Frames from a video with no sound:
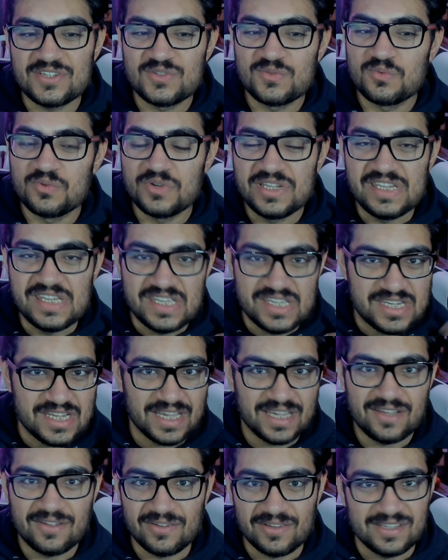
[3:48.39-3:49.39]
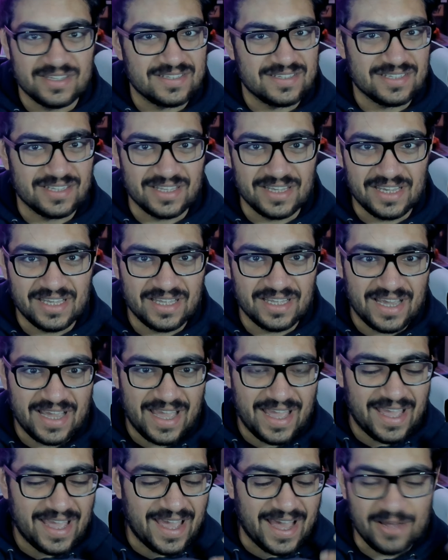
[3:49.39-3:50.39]
ridiculously
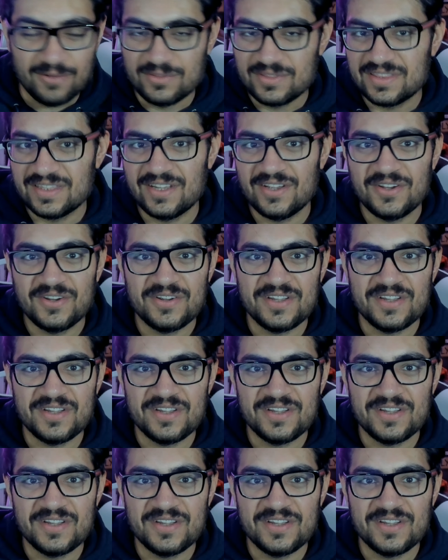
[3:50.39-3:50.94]
out there.